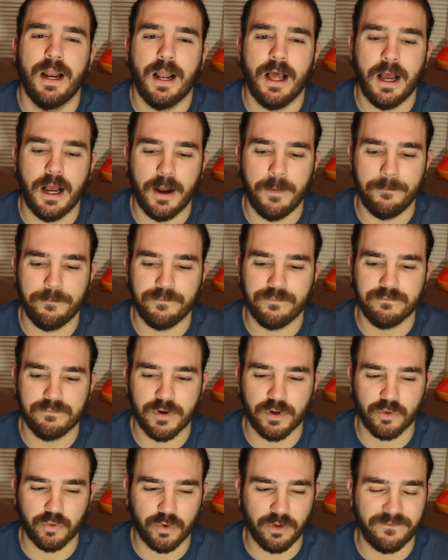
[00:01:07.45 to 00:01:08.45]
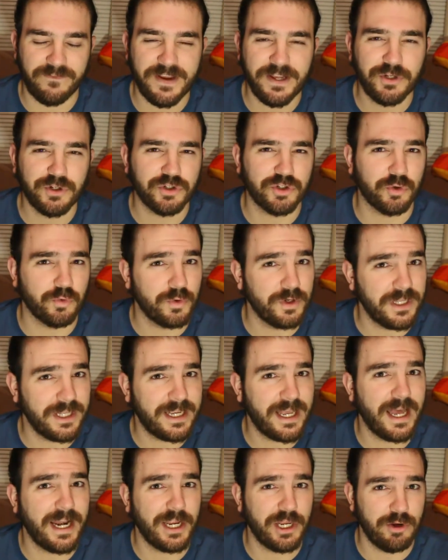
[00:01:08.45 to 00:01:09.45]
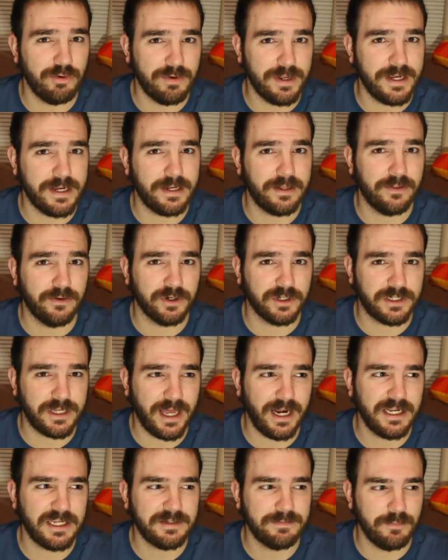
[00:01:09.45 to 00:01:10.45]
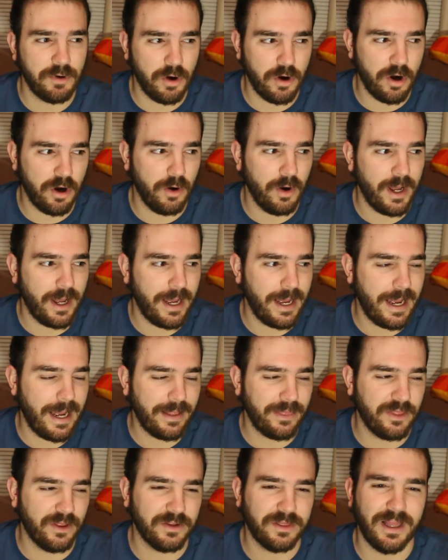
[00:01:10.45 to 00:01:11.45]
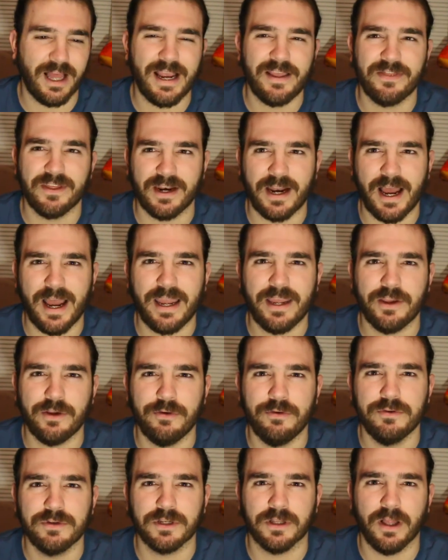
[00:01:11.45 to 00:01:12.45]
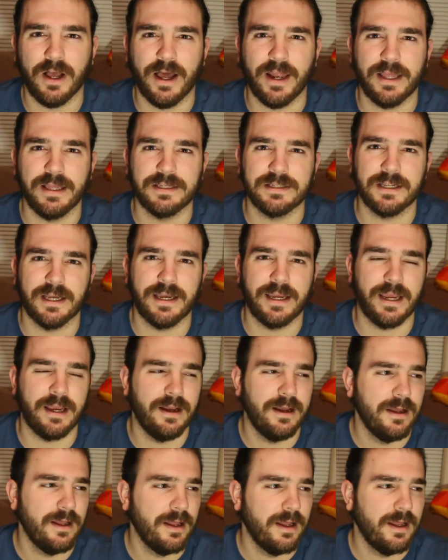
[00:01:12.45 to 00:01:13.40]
But the features are really kind of unique. They're kind of small. The light that I use a lot is a